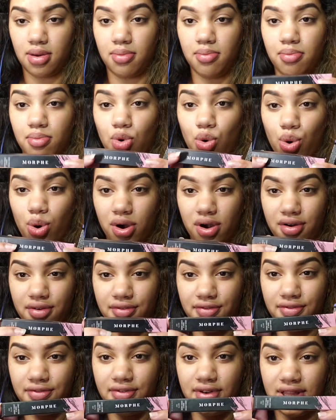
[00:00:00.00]
Morph
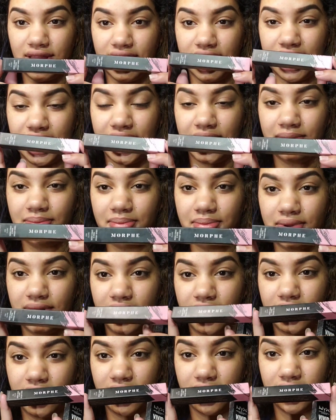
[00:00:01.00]

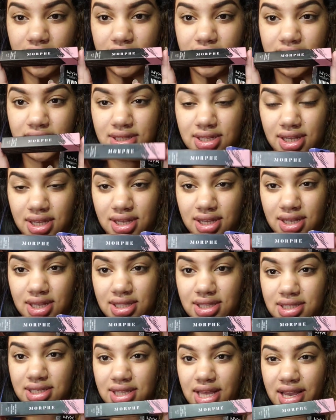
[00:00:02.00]
lipstick.
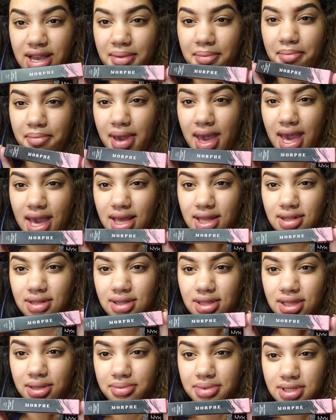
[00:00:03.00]
It's like a matte
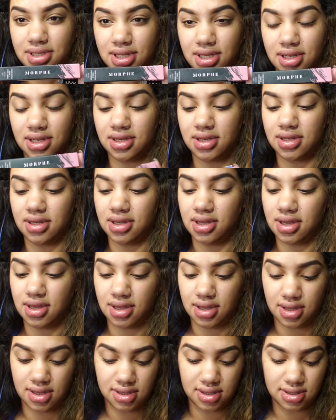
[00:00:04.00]
lipstick,
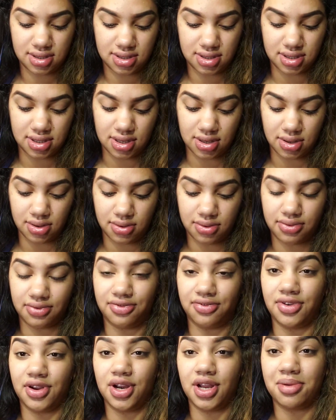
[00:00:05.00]
so
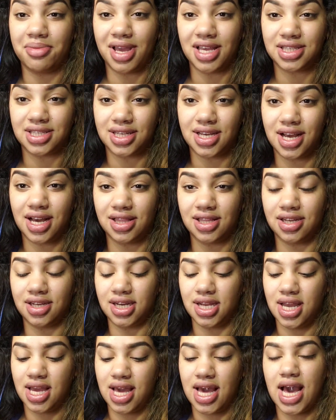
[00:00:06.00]
very amazing
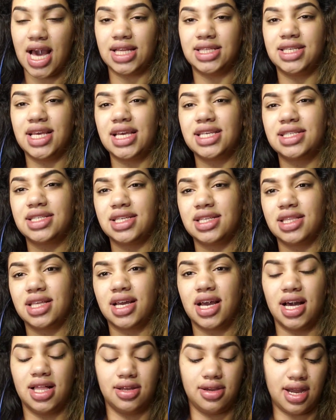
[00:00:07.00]
color. I tested
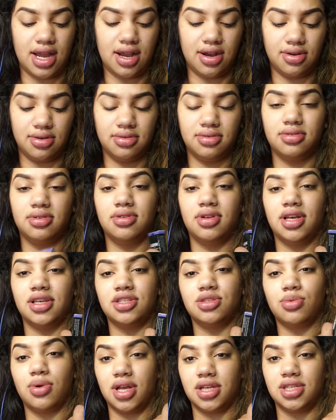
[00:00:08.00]
the color out. I
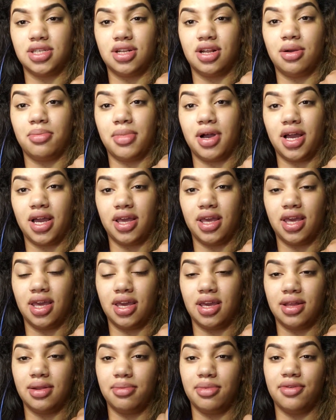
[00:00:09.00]
swatched it on my
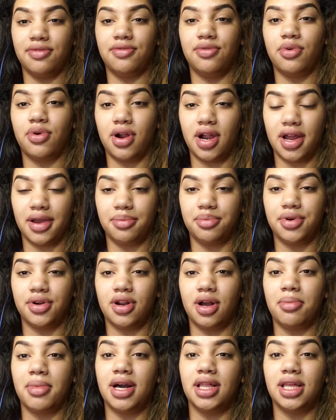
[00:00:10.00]
hand before I put
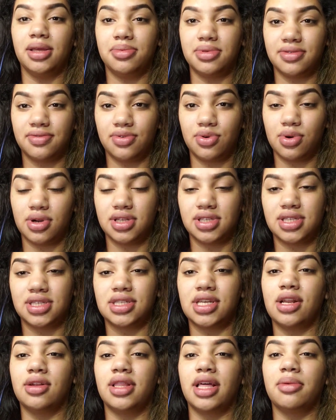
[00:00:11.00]
it on my lips, of course,
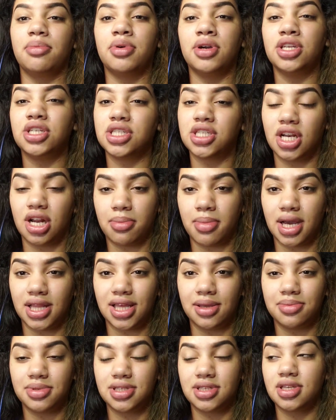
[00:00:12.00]
because I don't like putting shit on my
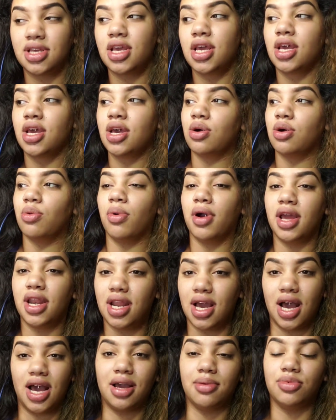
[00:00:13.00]
lips
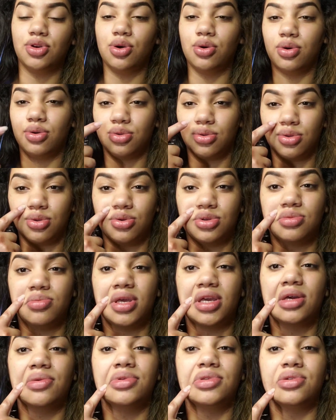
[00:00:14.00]
when I'm going through those
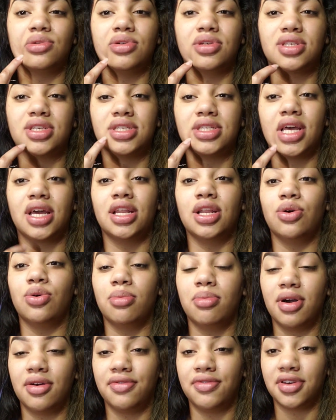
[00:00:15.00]
makeup stores, because I know
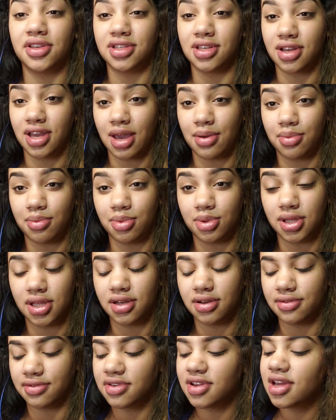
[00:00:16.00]
what motherfuckers are
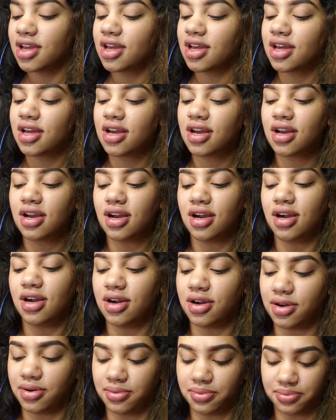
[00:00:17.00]
capable
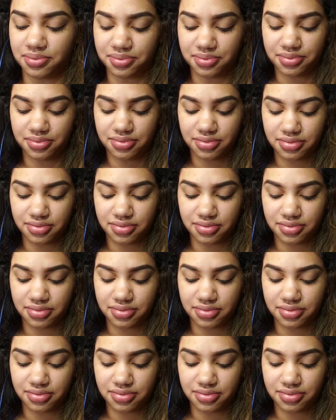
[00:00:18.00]
of